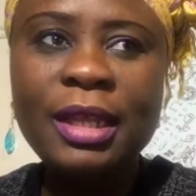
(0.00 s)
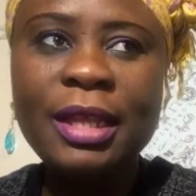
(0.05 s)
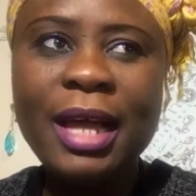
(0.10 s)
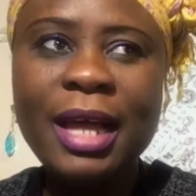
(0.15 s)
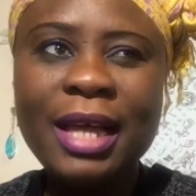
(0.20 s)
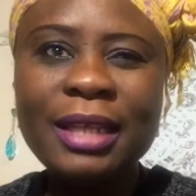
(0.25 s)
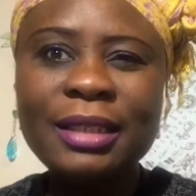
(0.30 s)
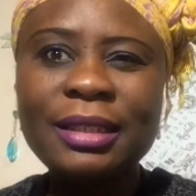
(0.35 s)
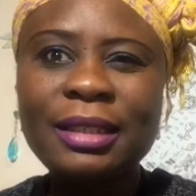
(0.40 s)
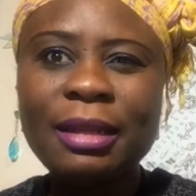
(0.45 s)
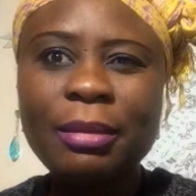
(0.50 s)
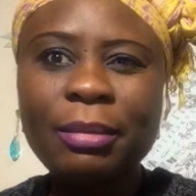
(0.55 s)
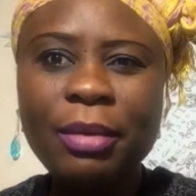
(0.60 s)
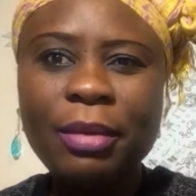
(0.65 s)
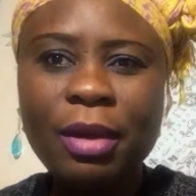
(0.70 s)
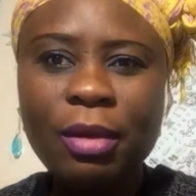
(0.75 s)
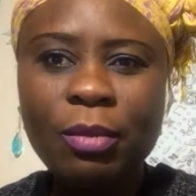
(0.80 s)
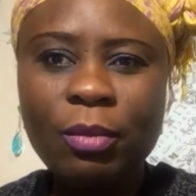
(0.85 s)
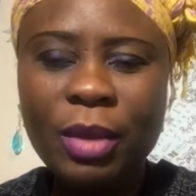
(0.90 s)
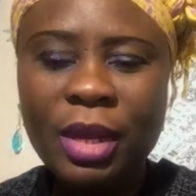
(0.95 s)
That's
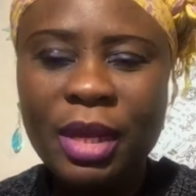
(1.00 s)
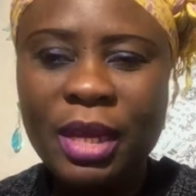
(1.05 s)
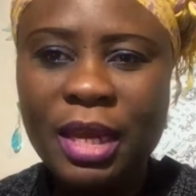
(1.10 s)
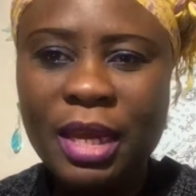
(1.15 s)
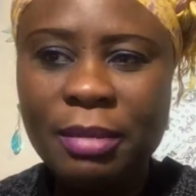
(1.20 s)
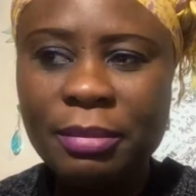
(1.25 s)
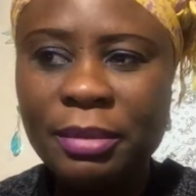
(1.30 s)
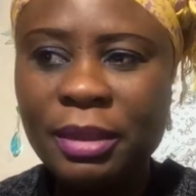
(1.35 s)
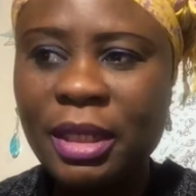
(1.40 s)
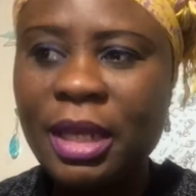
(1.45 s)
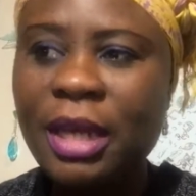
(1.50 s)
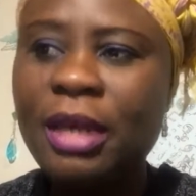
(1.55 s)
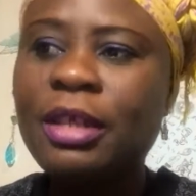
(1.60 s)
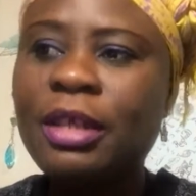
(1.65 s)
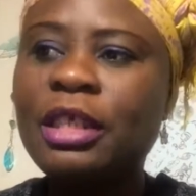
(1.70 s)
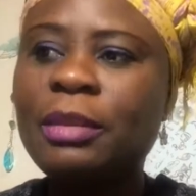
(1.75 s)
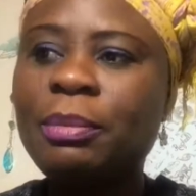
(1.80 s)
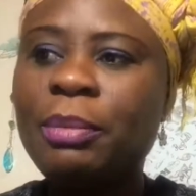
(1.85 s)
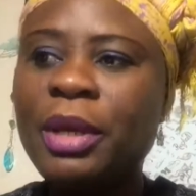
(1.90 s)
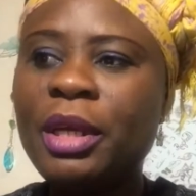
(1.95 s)
Deborah Williams,
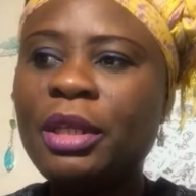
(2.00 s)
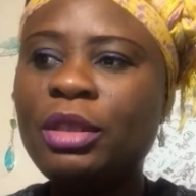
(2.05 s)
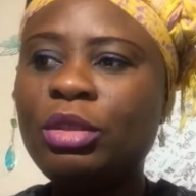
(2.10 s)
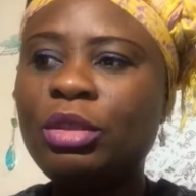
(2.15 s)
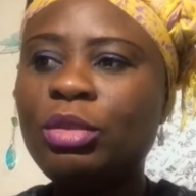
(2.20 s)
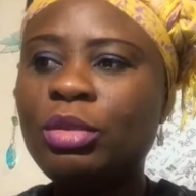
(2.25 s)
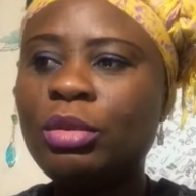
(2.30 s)
Elle Speak